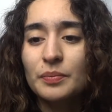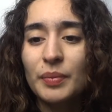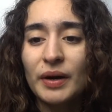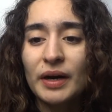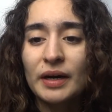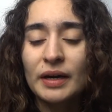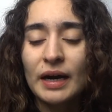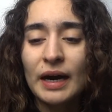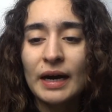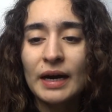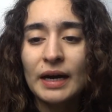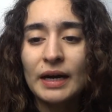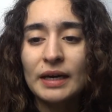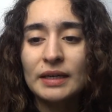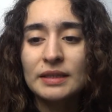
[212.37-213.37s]
but
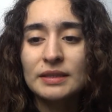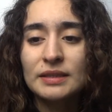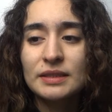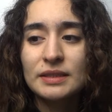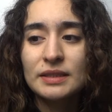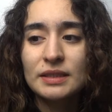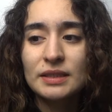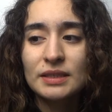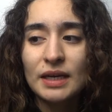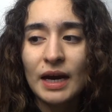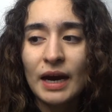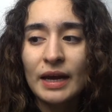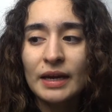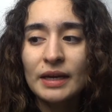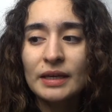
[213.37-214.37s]
I
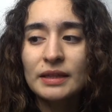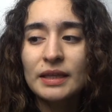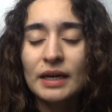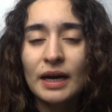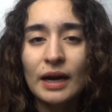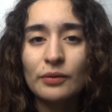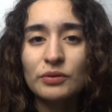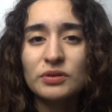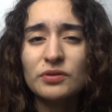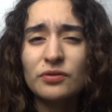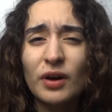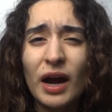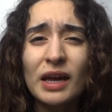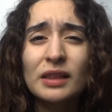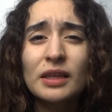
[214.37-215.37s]
decided that I was
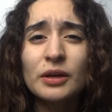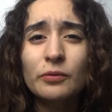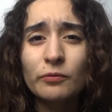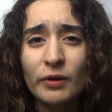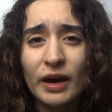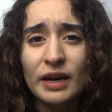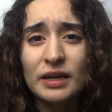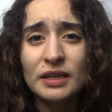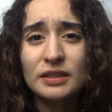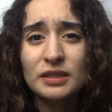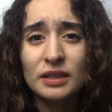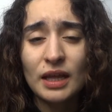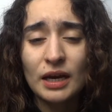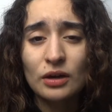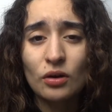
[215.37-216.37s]
finally ready to
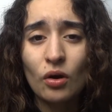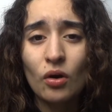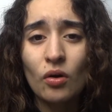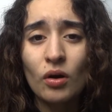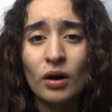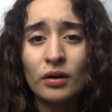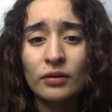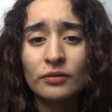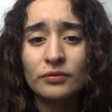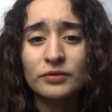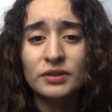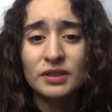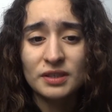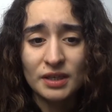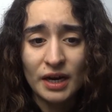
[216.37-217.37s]
let go of
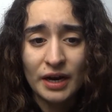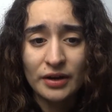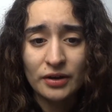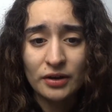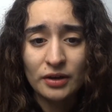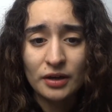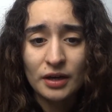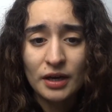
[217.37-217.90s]
desire.